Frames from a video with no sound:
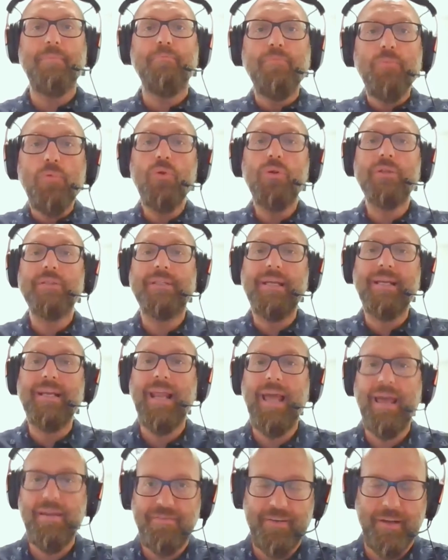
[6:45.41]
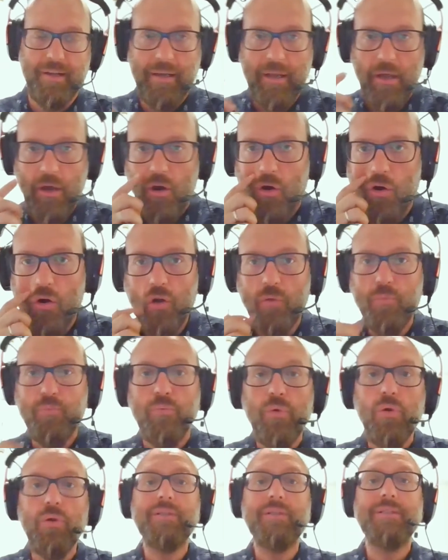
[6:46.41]
multi-level or
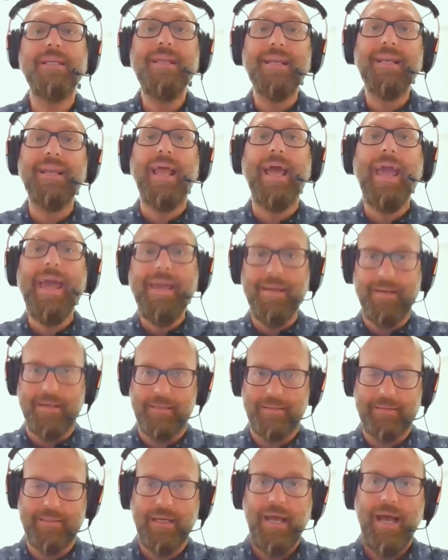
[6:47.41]
multi-layered